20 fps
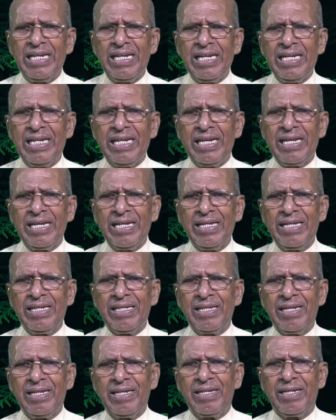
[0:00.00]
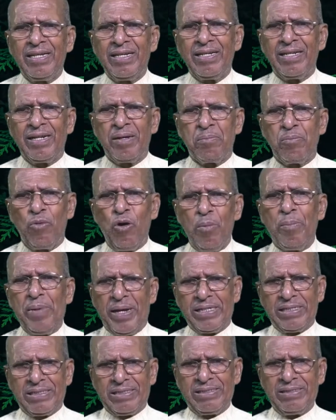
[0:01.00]
in a
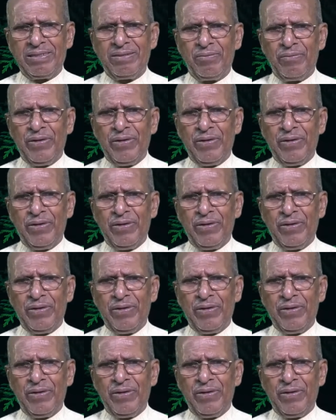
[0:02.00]
moment,